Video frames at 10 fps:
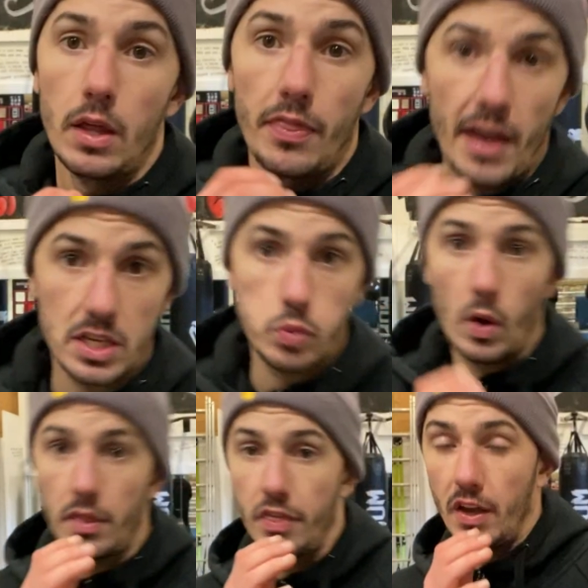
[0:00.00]
That's
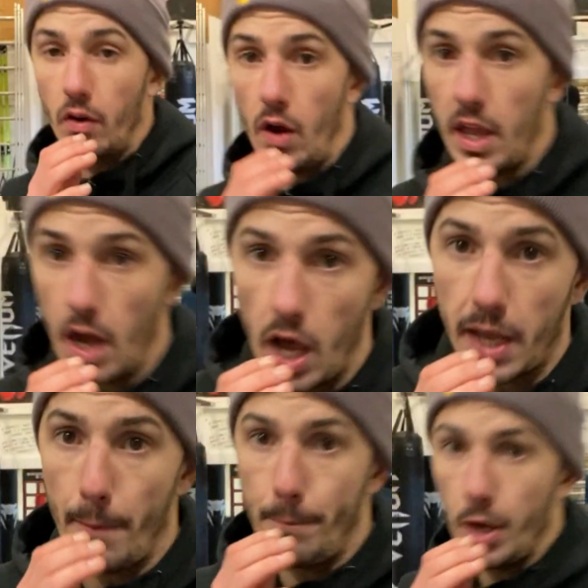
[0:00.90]
one thing, right? I
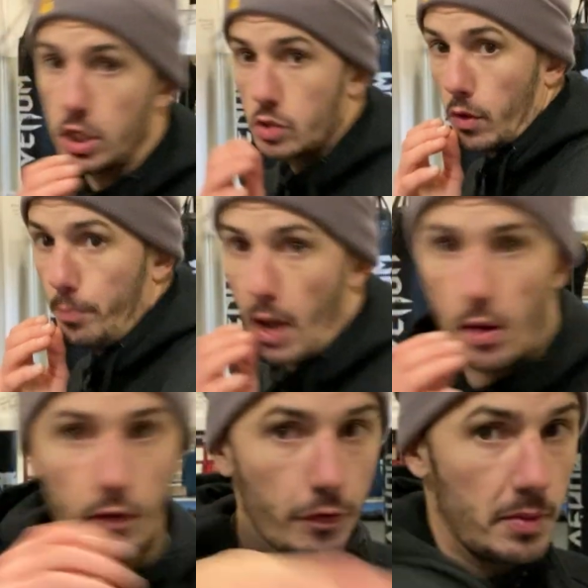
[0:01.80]
can punch with
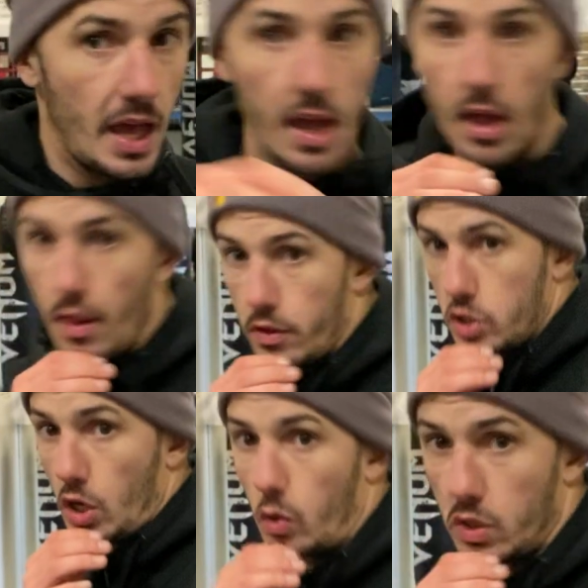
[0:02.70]
power from there, the
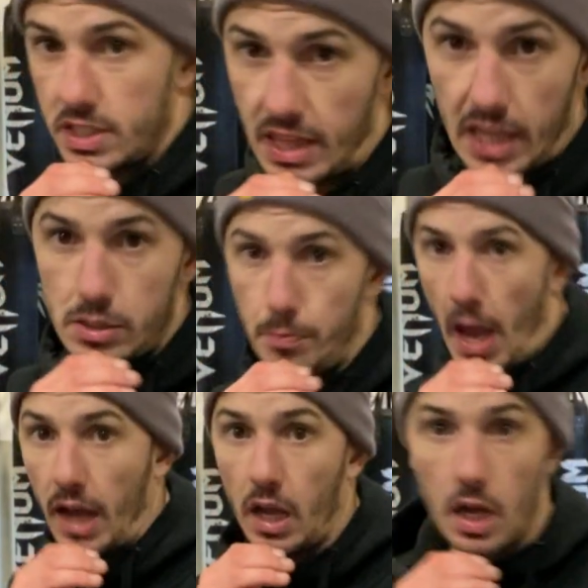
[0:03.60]
shoulder stays
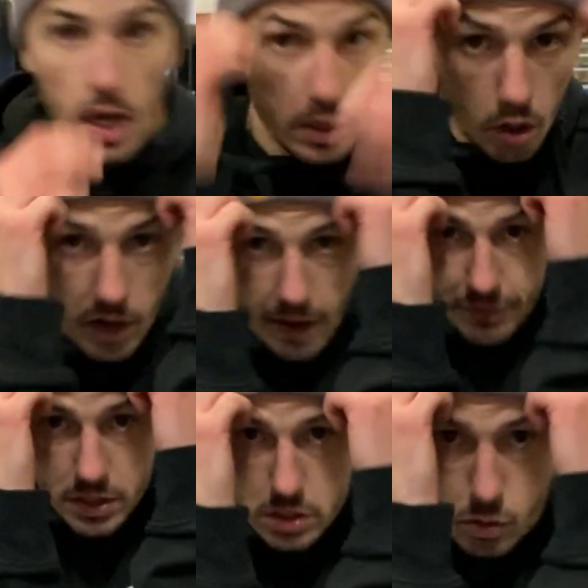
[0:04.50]
back. I don't have
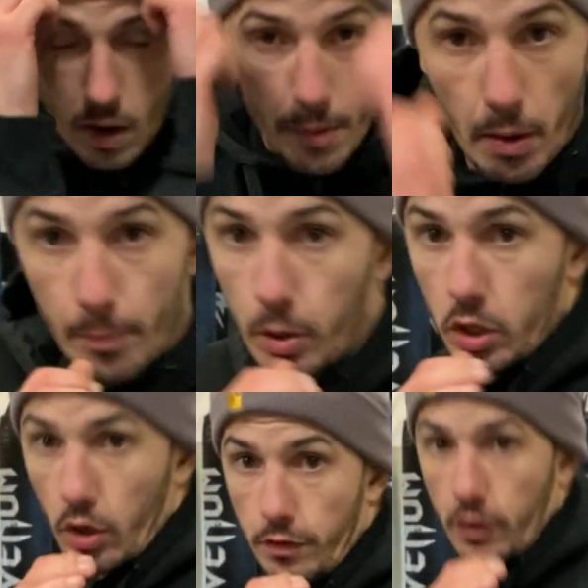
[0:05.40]
to square my
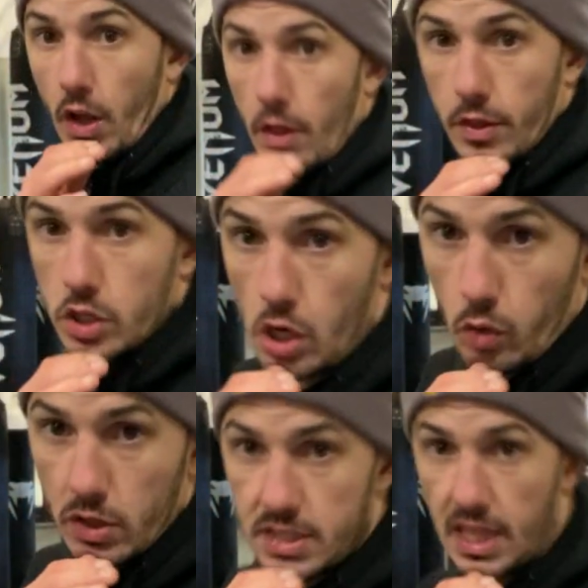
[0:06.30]
body off. The
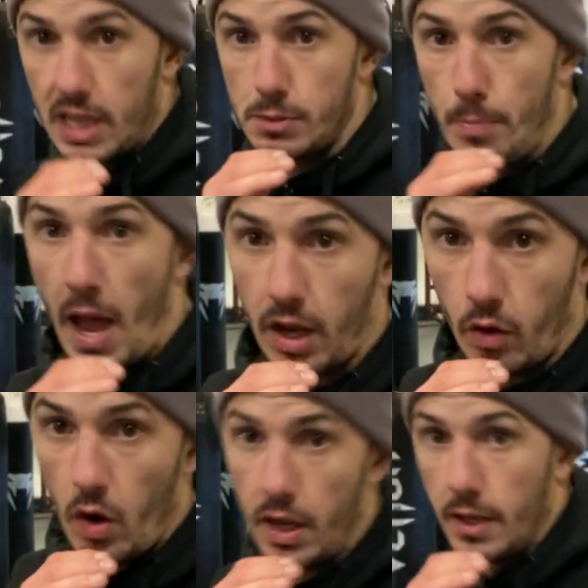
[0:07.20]
shoulder stays back, all
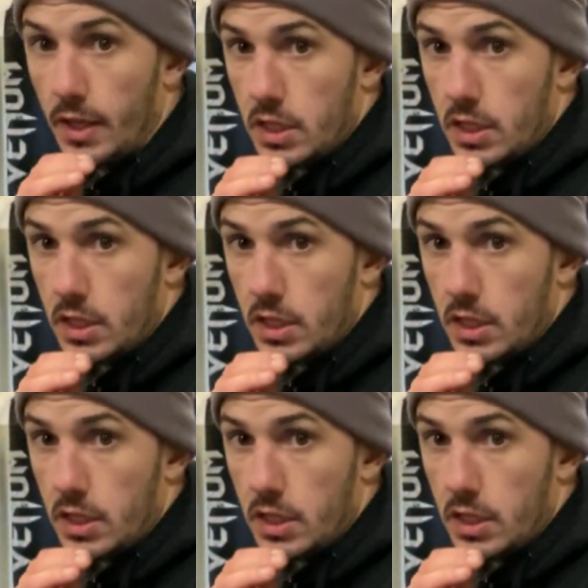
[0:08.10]
right?